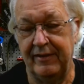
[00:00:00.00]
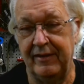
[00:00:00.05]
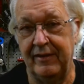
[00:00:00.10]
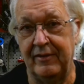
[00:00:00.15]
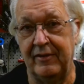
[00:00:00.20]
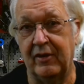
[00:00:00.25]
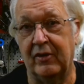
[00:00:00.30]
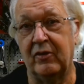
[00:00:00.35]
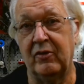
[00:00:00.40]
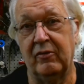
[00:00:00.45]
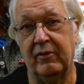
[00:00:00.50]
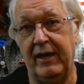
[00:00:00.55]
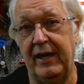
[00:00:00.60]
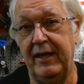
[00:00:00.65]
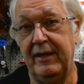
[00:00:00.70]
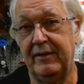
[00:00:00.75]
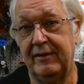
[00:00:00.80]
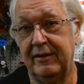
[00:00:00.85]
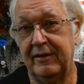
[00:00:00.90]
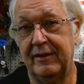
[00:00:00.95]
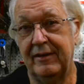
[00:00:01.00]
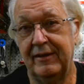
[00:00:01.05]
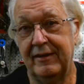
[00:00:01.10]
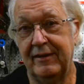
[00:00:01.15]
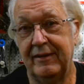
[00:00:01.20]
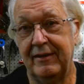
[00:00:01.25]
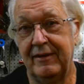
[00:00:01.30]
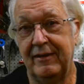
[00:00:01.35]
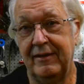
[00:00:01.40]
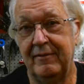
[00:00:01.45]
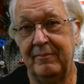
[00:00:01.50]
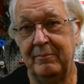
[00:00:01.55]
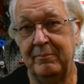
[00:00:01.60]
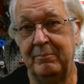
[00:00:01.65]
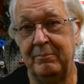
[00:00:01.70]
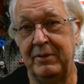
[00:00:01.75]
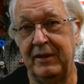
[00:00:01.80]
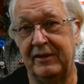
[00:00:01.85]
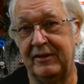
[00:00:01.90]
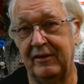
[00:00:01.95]
they're great,
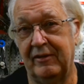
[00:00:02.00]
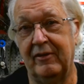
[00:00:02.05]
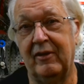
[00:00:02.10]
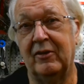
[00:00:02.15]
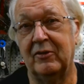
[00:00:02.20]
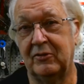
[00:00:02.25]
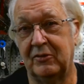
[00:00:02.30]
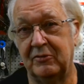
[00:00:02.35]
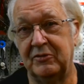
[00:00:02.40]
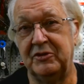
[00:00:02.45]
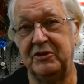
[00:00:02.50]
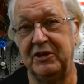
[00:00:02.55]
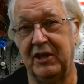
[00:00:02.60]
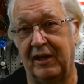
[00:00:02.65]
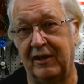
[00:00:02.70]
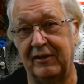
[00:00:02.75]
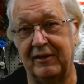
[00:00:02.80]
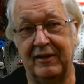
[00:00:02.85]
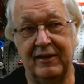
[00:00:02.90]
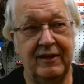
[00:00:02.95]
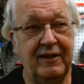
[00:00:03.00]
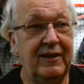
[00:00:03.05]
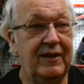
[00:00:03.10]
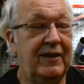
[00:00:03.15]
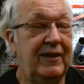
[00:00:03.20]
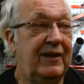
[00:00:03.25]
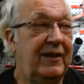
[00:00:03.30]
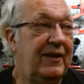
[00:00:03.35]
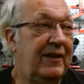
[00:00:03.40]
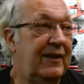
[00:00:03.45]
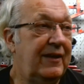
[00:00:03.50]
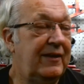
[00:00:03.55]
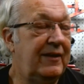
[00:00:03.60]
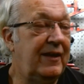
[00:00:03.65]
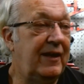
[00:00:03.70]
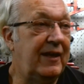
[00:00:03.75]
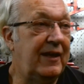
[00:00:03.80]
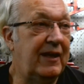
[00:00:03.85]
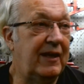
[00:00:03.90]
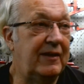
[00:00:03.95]
but they're also junk.
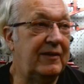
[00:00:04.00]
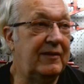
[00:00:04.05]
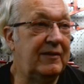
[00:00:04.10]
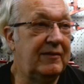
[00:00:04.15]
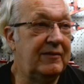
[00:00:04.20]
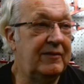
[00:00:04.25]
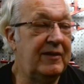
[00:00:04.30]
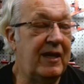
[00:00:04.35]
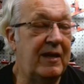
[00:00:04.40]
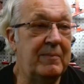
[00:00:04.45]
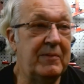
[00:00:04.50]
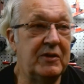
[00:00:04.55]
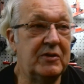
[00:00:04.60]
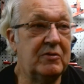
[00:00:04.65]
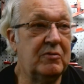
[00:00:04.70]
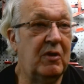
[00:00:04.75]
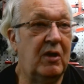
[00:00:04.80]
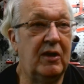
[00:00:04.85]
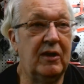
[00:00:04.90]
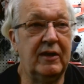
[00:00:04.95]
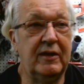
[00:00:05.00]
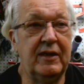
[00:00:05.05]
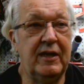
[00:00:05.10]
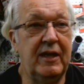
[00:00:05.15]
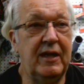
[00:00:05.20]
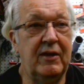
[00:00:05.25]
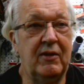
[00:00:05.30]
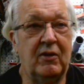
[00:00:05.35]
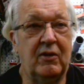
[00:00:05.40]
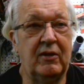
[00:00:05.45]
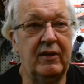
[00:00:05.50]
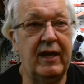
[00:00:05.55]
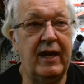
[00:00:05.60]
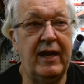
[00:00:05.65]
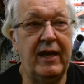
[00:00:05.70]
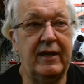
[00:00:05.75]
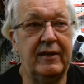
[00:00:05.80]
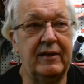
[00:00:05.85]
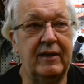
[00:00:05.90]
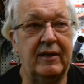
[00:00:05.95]
The image quality and all
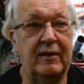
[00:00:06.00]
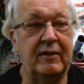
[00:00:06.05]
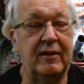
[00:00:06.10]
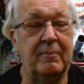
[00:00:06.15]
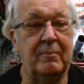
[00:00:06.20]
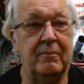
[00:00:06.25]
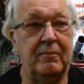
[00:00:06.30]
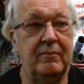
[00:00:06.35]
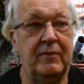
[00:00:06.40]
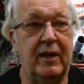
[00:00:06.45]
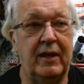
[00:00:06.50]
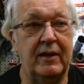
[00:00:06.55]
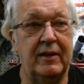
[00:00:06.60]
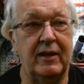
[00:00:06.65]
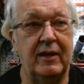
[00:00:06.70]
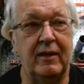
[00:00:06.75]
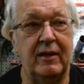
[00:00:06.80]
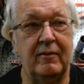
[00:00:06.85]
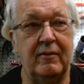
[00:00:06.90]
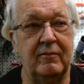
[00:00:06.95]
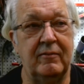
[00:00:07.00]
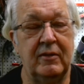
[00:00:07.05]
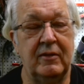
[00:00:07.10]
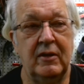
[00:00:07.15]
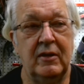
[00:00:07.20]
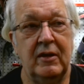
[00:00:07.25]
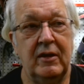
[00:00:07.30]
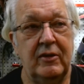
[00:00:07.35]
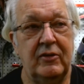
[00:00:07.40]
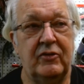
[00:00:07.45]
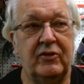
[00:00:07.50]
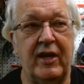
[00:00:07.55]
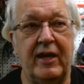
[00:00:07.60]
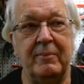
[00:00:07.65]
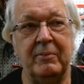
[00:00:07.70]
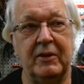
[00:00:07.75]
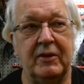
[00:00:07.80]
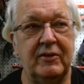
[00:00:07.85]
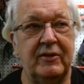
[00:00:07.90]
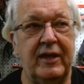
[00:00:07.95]
that, and the
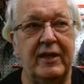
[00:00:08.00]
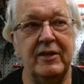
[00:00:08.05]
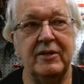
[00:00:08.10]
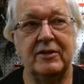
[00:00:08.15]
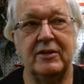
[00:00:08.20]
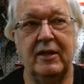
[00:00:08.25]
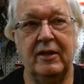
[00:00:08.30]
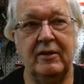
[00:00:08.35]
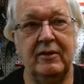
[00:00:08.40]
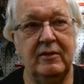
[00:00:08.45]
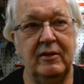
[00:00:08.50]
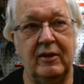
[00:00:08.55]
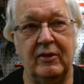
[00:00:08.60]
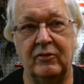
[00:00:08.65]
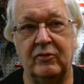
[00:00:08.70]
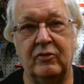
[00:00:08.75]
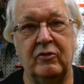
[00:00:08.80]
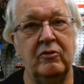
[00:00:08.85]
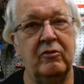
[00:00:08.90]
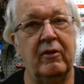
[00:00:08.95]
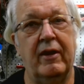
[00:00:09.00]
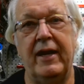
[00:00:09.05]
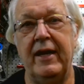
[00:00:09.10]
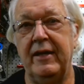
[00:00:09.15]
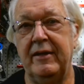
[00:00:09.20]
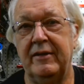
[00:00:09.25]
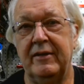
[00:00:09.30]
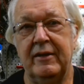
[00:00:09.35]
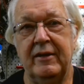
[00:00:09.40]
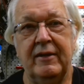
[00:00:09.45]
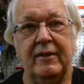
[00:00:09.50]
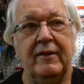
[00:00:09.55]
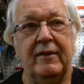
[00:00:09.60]
stabilization is great,